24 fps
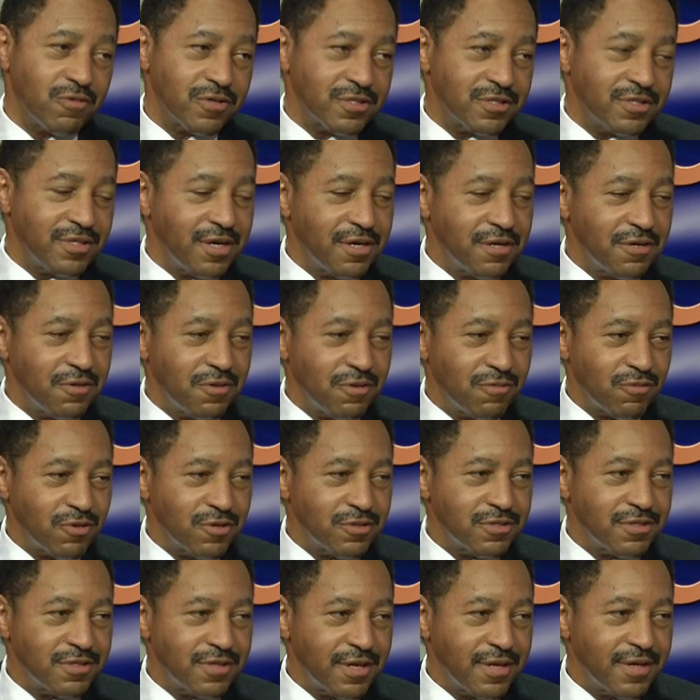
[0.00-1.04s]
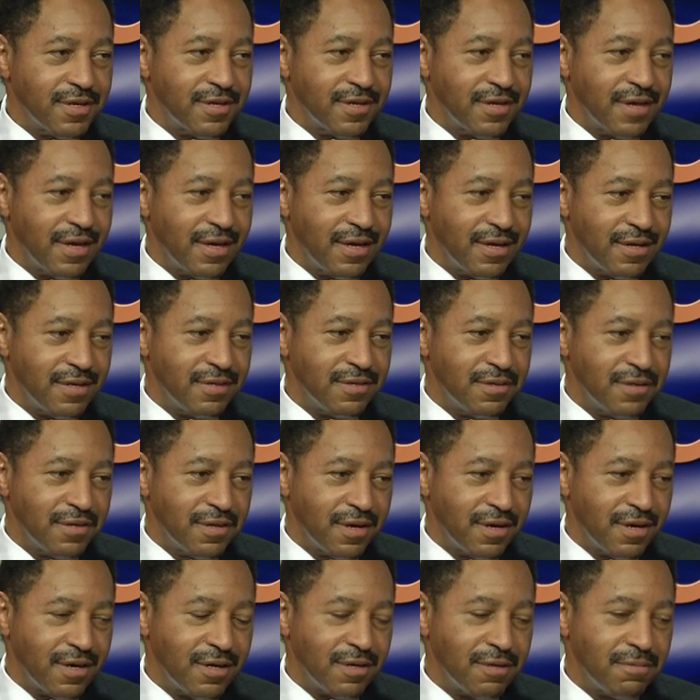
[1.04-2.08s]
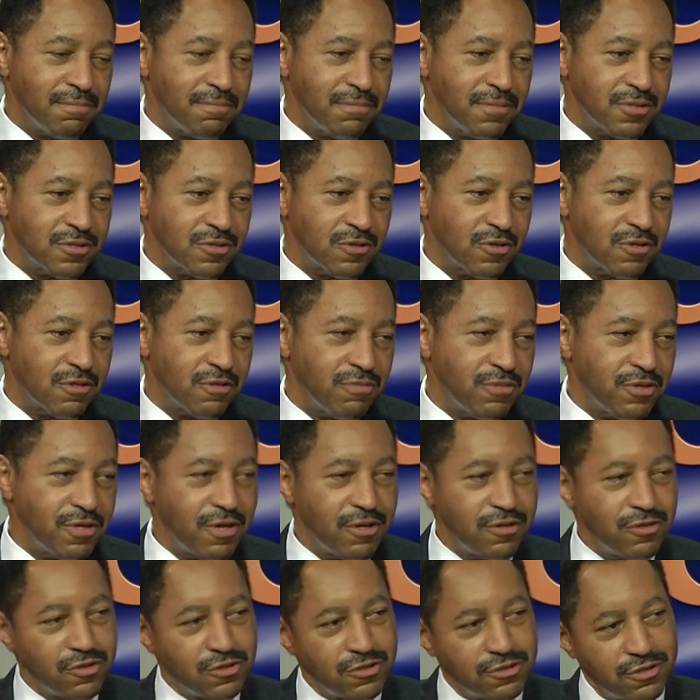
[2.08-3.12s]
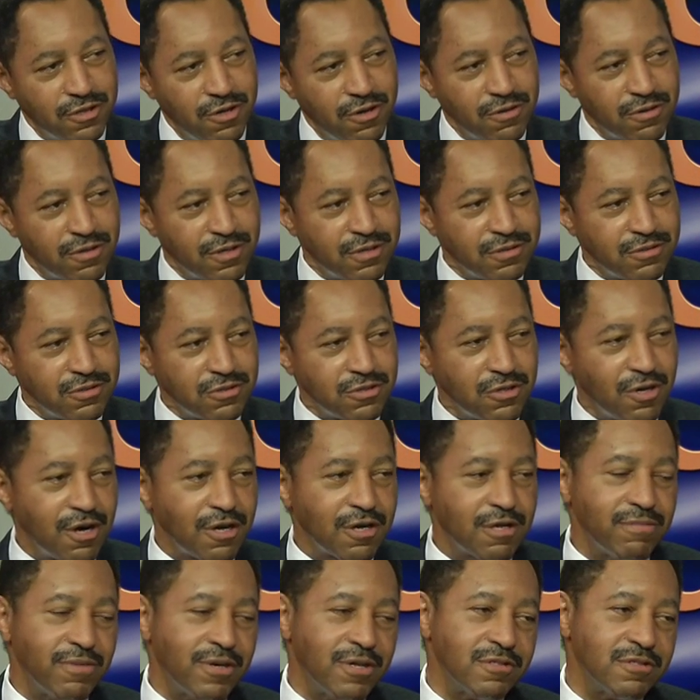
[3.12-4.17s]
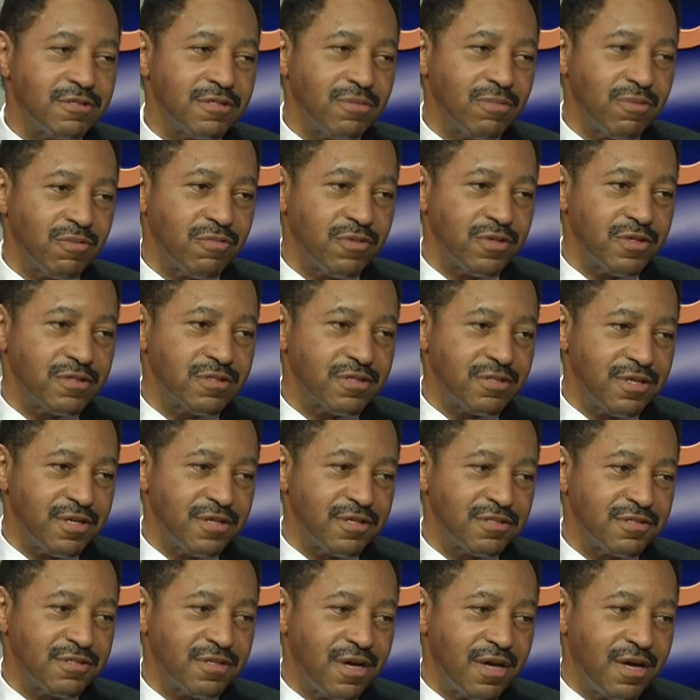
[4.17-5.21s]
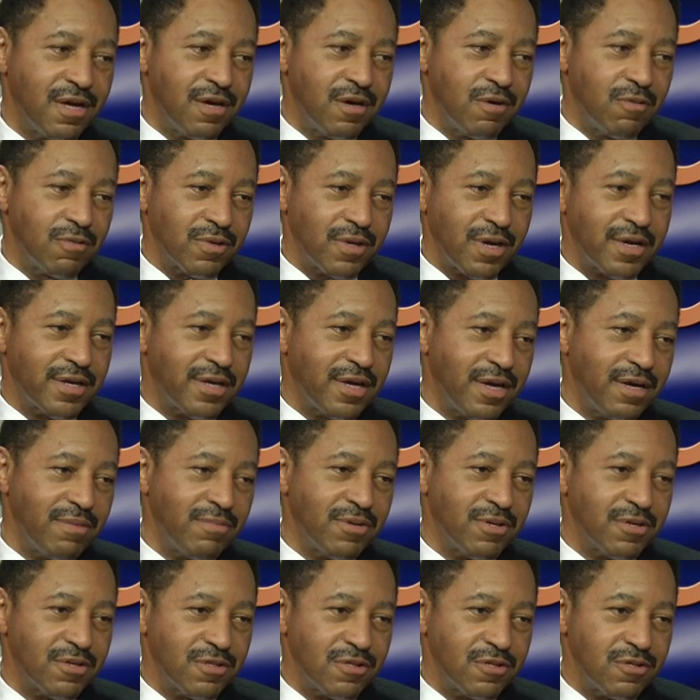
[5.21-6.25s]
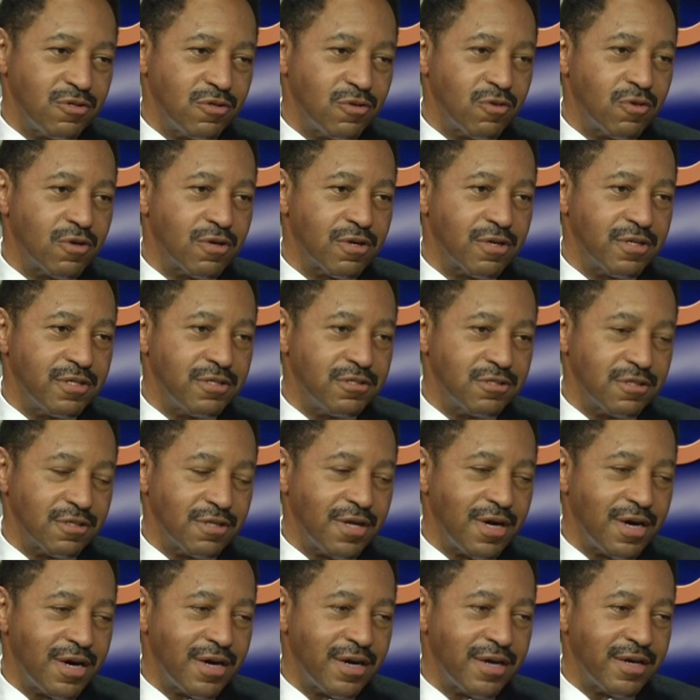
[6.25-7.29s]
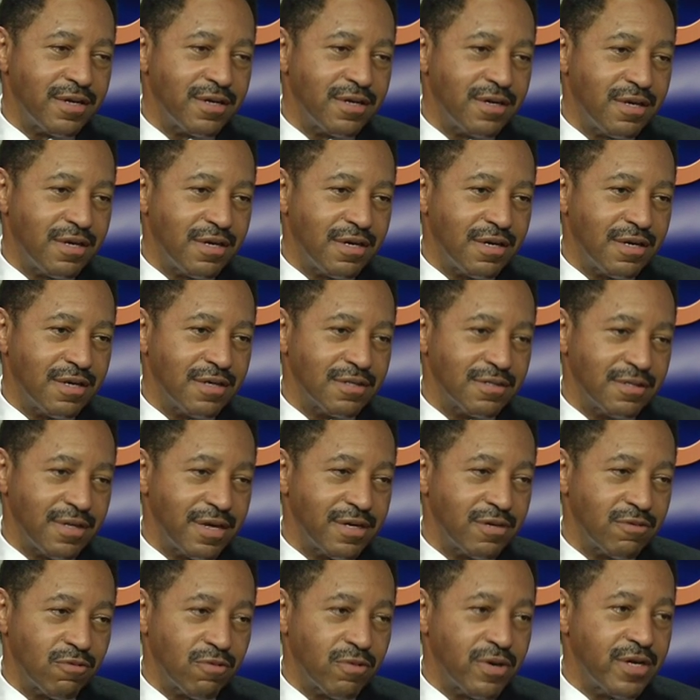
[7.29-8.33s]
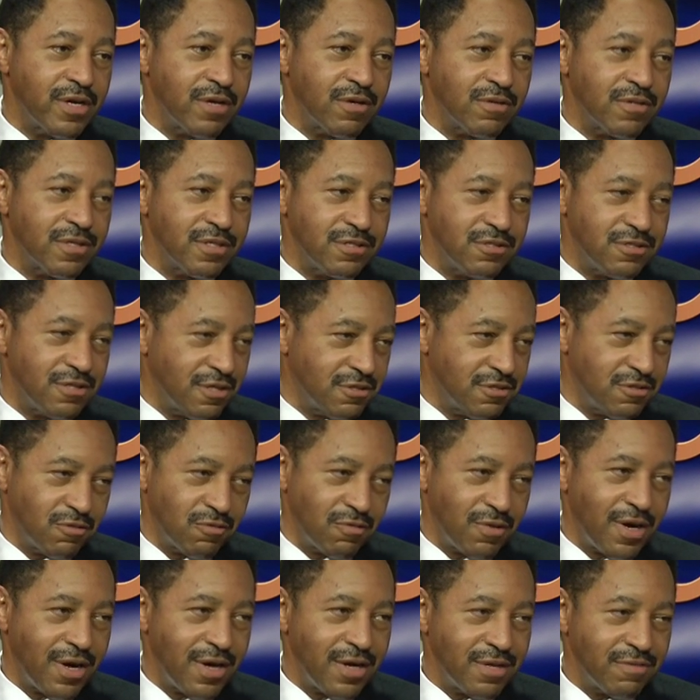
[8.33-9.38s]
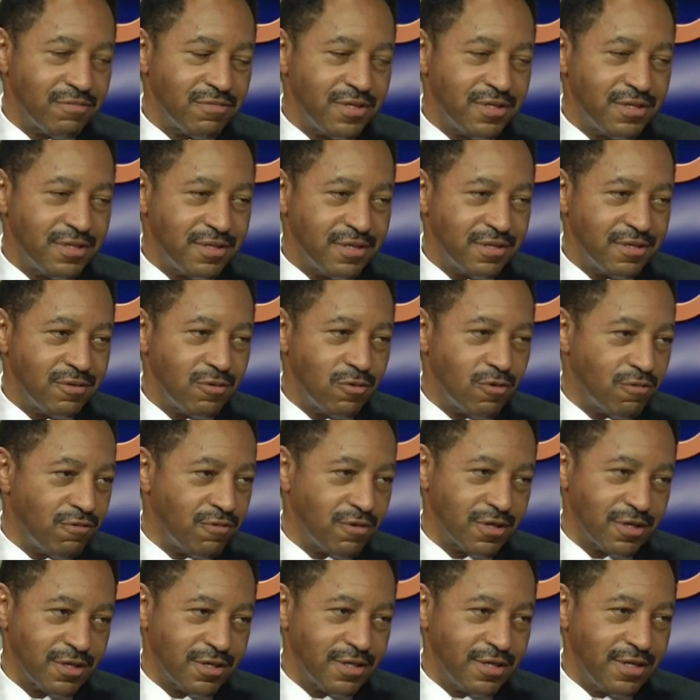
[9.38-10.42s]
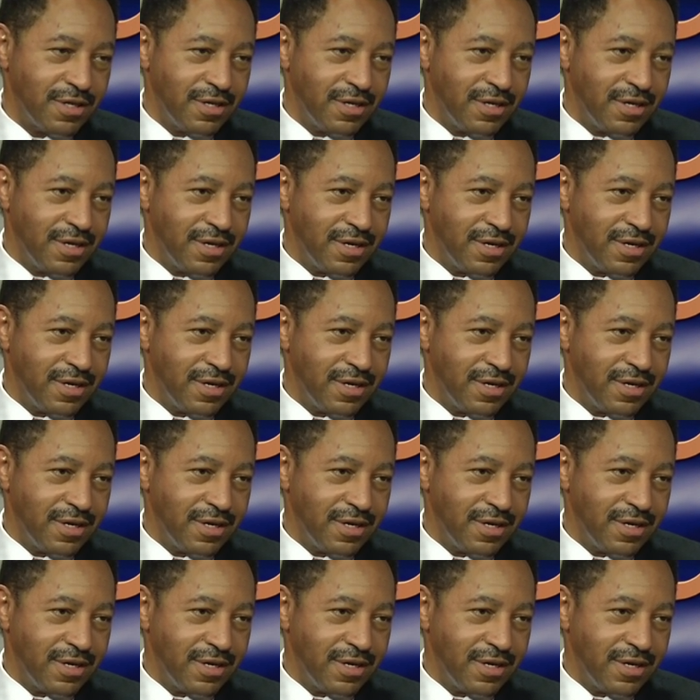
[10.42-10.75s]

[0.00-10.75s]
State University, and uh, it's good to be on your show to, to talk about some of these things. When I came into the door in July, uh, light rail had just arrived in Norfolk. That's right.